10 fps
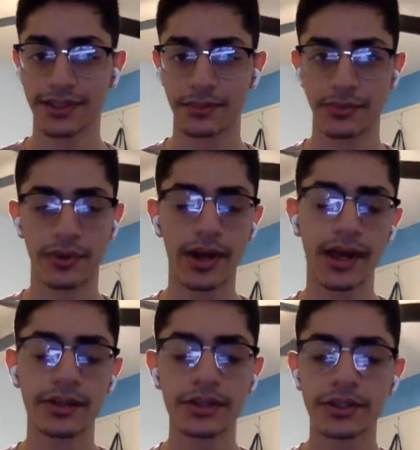I said before,
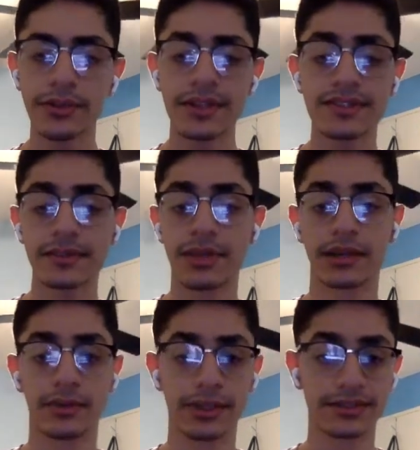and you could do this in
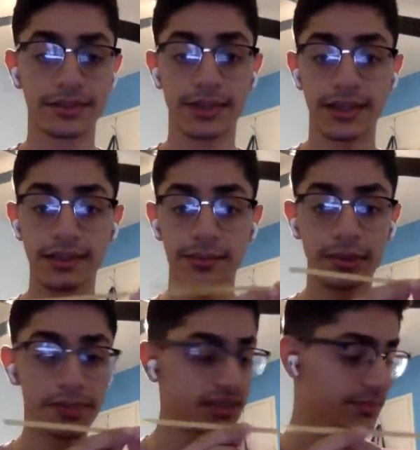many ways. So you could get
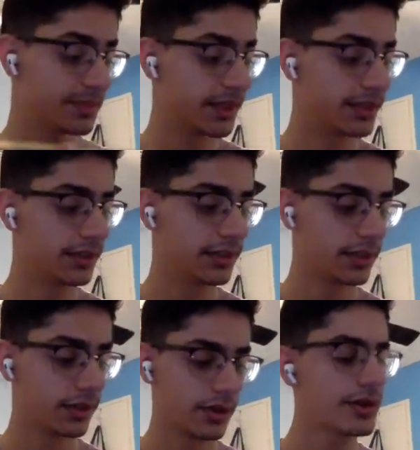one piece of spaghetti,
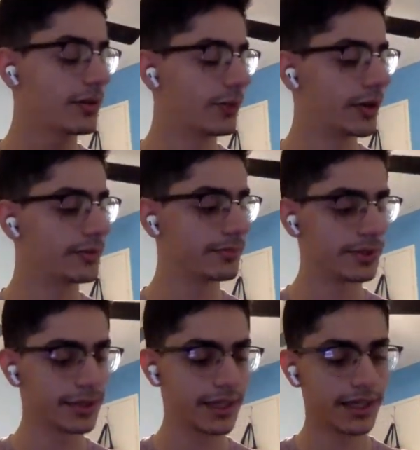not one, but
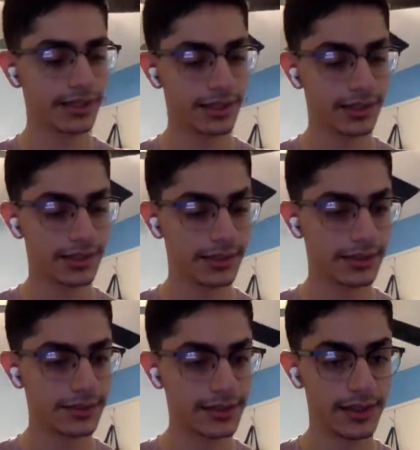you could get,
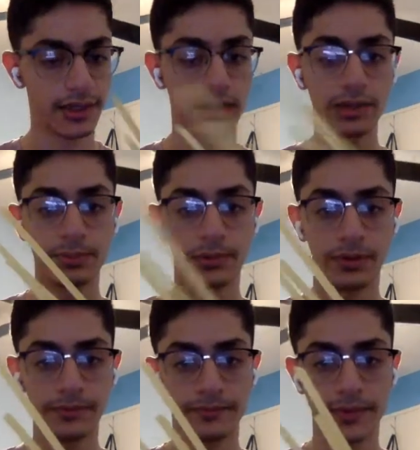let's say, a
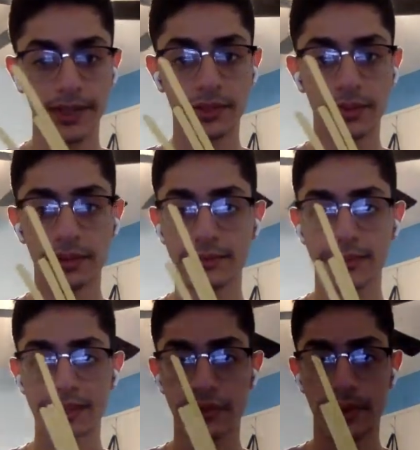couple, and you want to
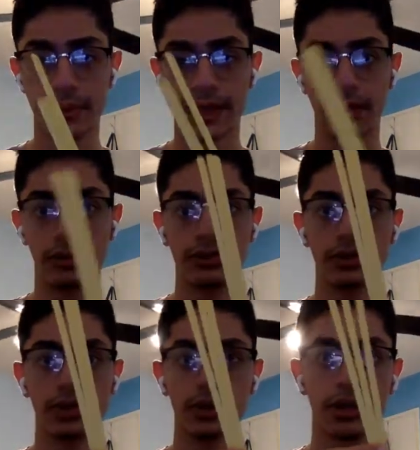measure them out
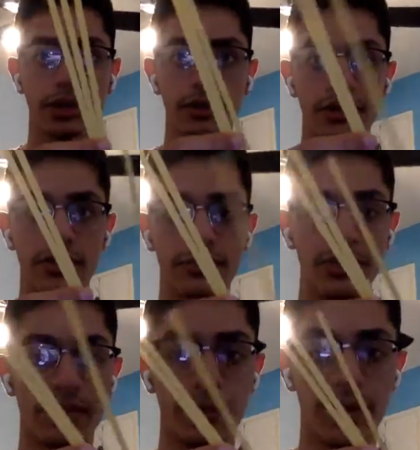to be
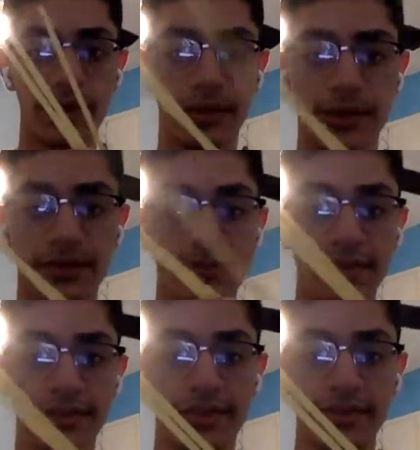the right lengths,
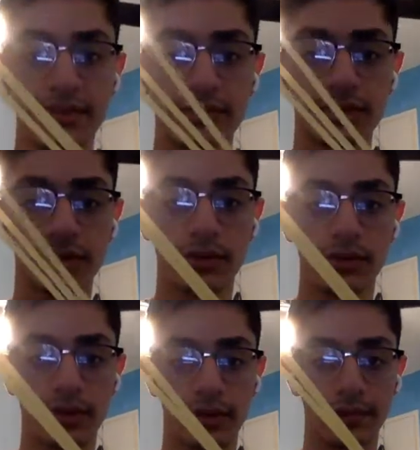because these
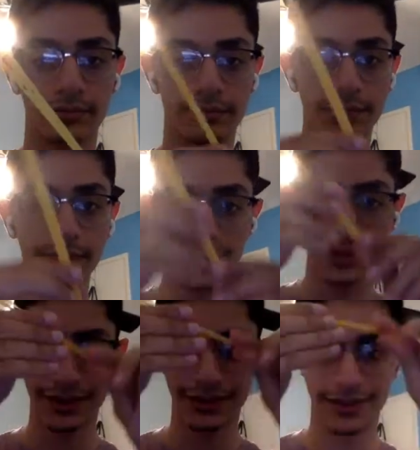all are pretty
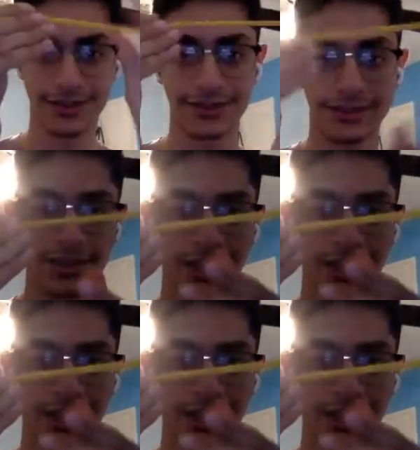long, as you can see.